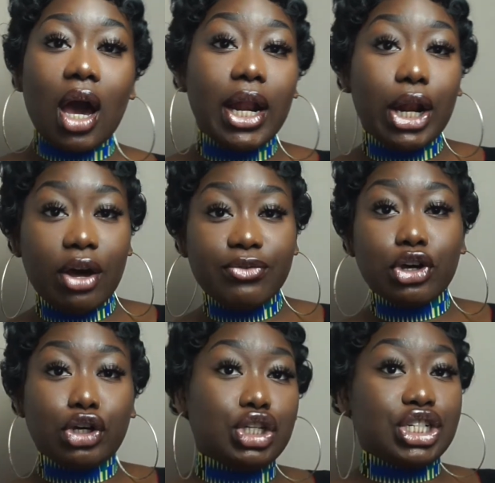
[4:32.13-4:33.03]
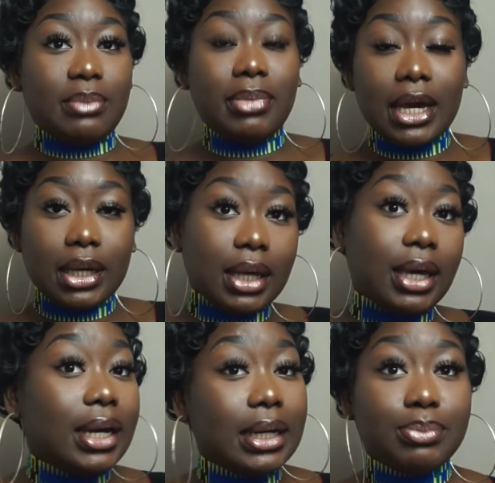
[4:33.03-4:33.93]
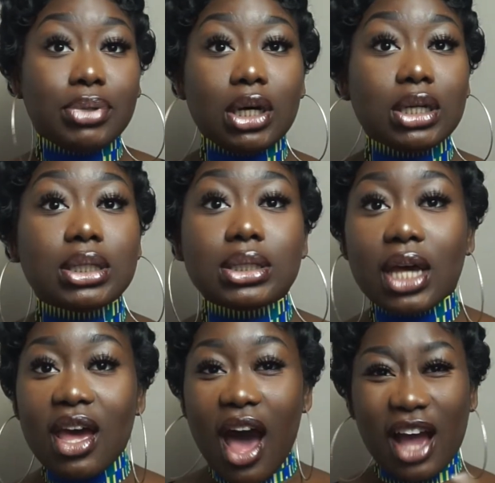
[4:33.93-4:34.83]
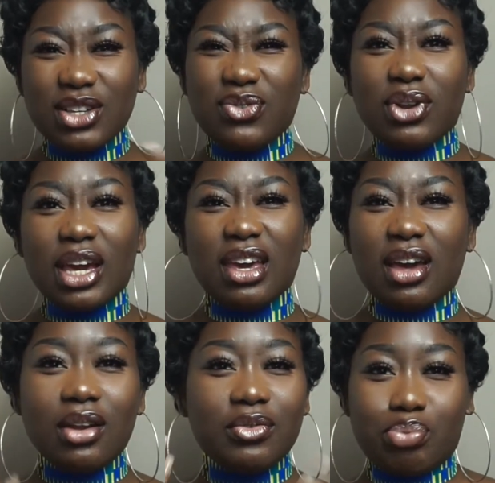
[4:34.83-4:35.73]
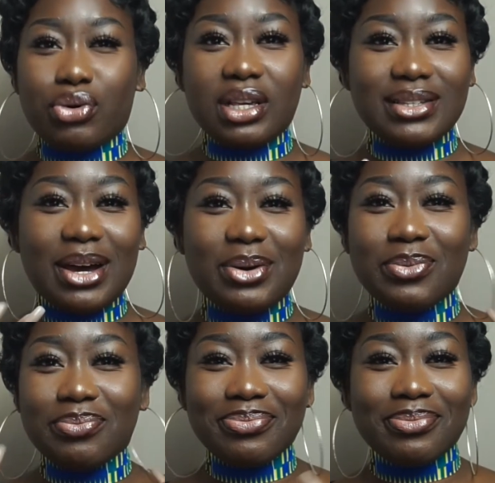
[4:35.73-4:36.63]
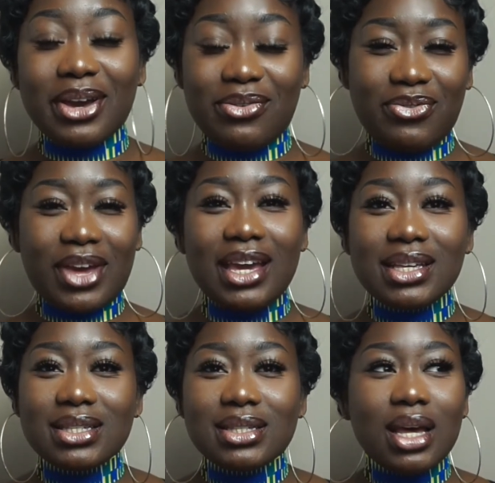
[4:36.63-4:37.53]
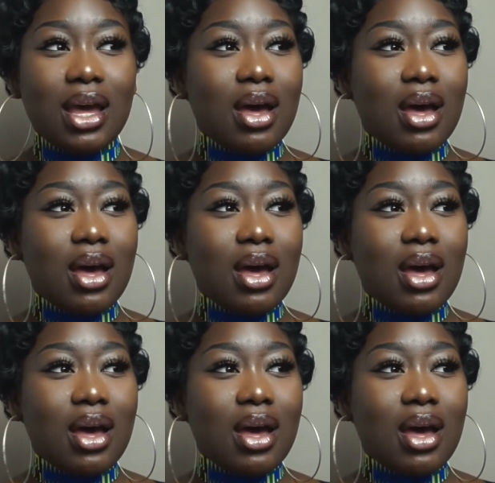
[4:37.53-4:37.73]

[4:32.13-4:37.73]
I love a good jet black hair because I just feel like it kind of brings out my face.